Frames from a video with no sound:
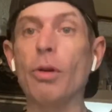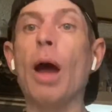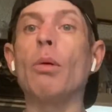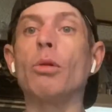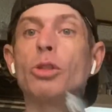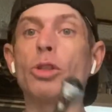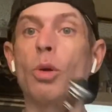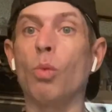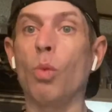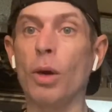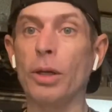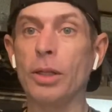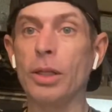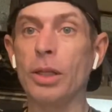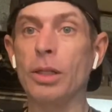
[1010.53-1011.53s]
I will show one
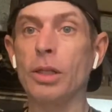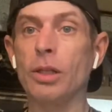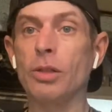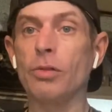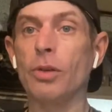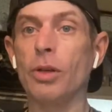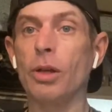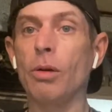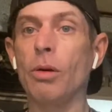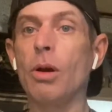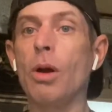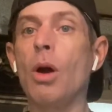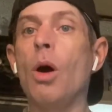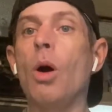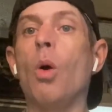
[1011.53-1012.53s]
at the end of this video,
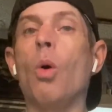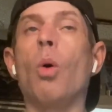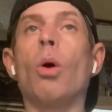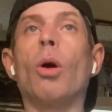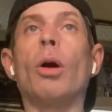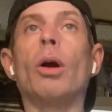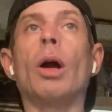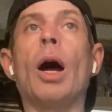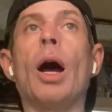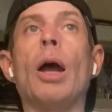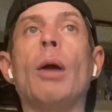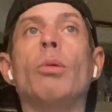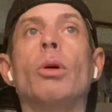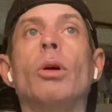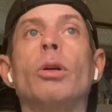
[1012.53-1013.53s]
or I
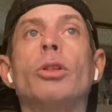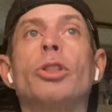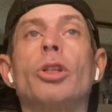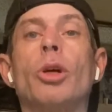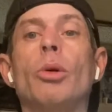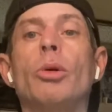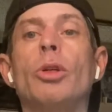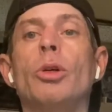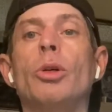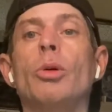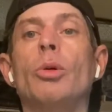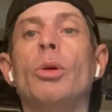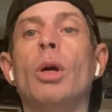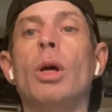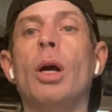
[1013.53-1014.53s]
will show you,